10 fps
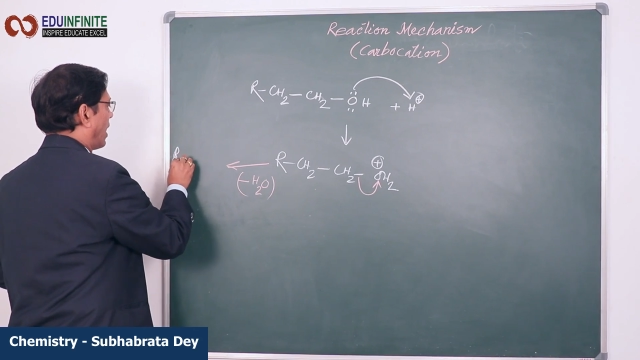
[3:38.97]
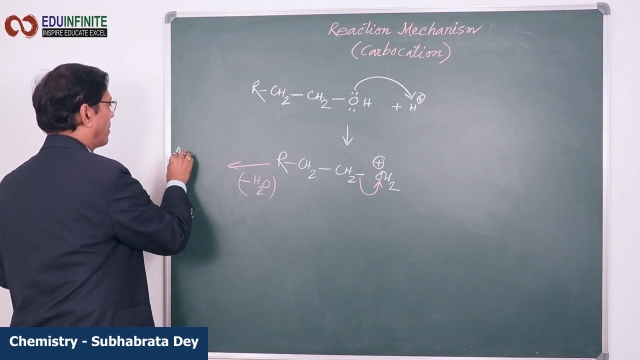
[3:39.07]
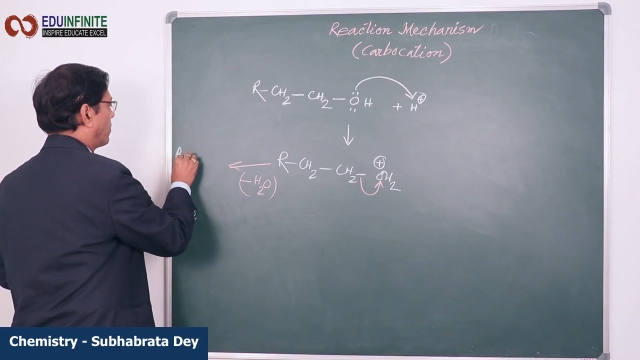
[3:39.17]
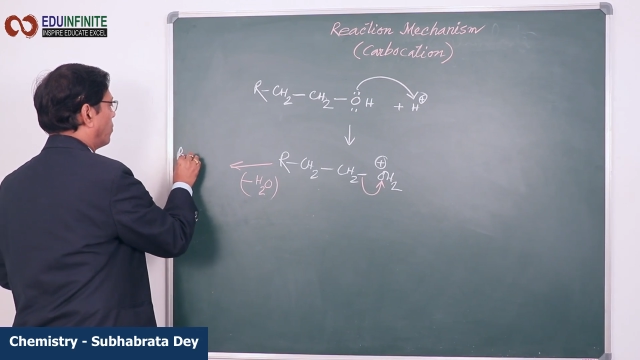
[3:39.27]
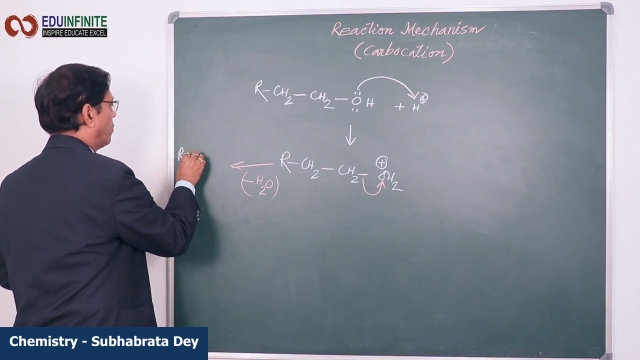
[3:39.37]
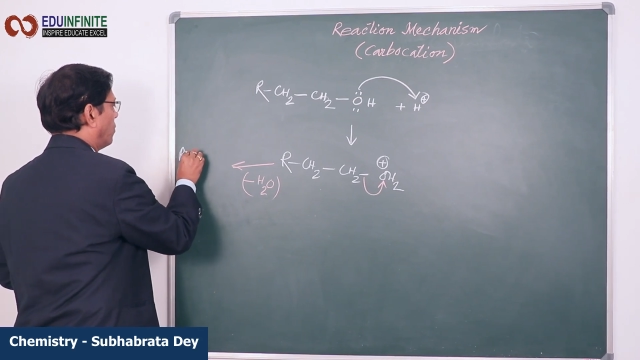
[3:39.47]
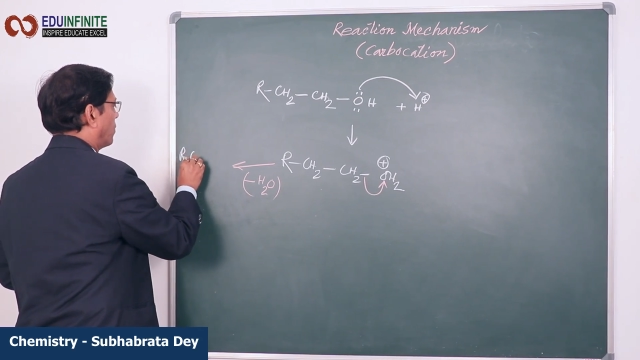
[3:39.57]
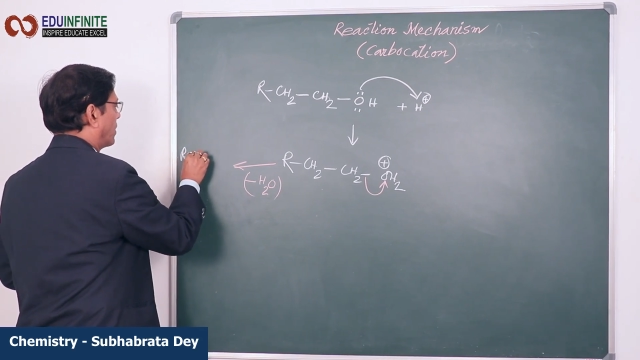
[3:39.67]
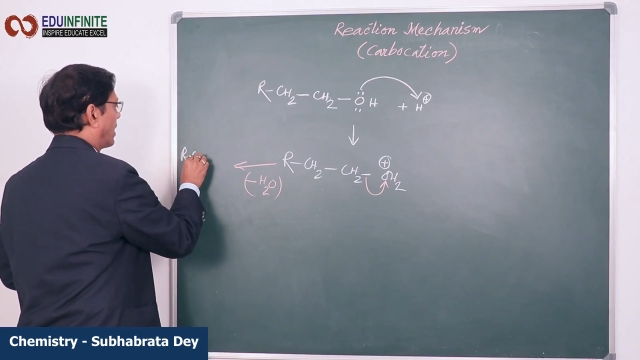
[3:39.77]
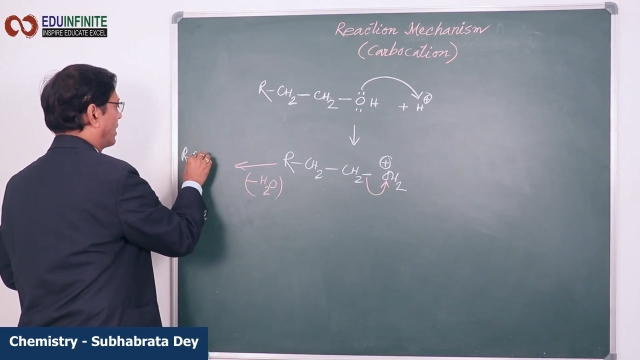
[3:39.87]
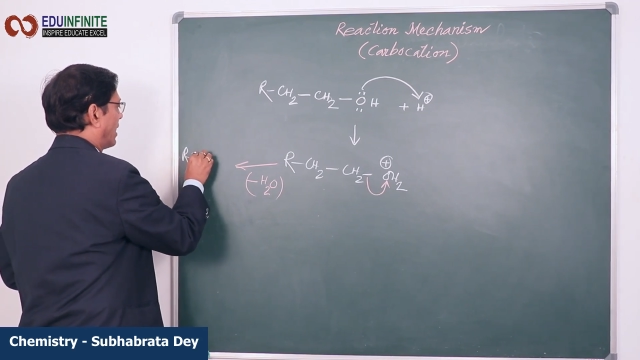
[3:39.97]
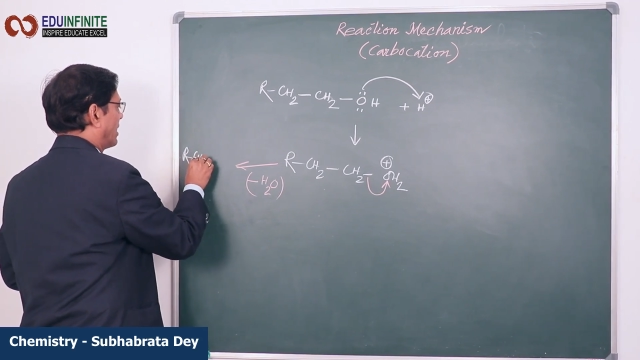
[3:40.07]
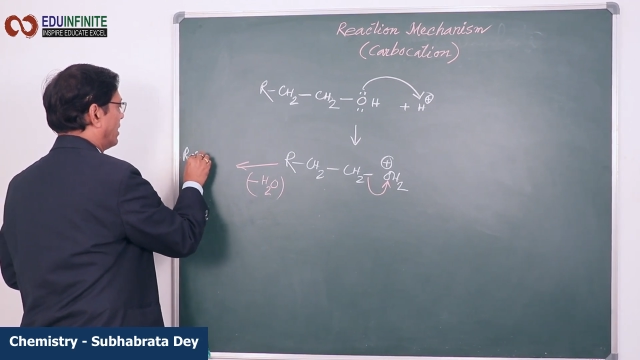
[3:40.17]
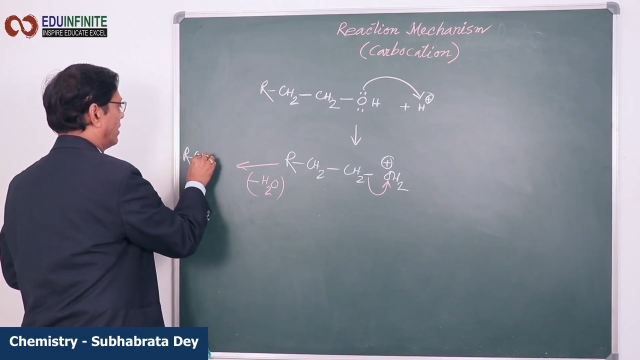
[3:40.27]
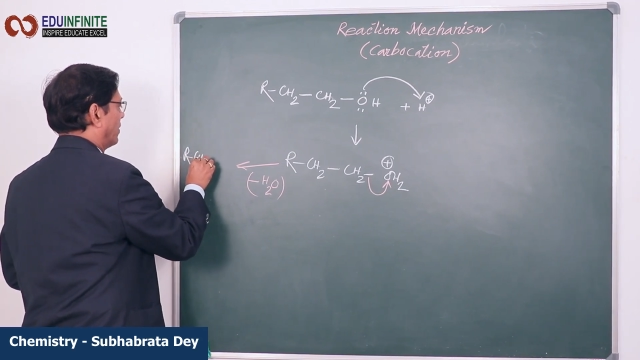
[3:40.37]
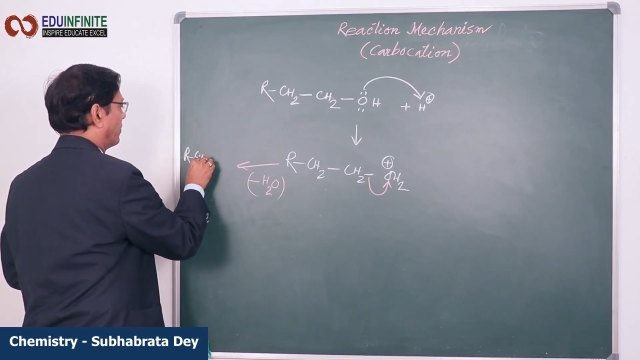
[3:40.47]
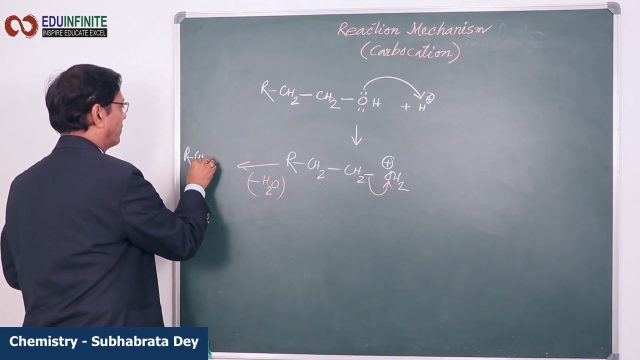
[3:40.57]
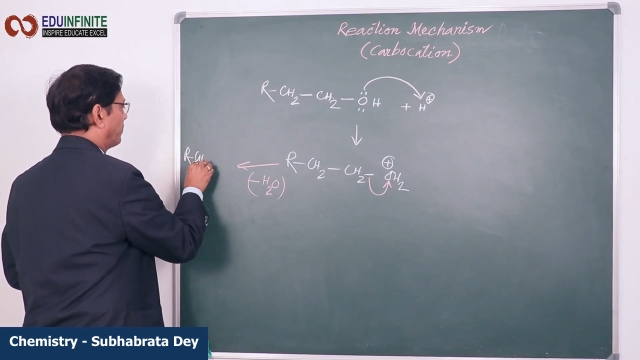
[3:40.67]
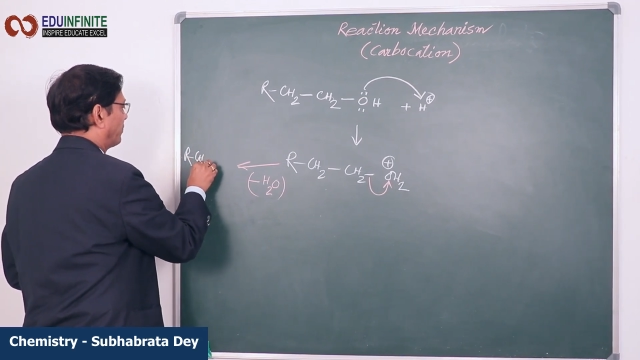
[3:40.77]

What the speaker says: carbocation.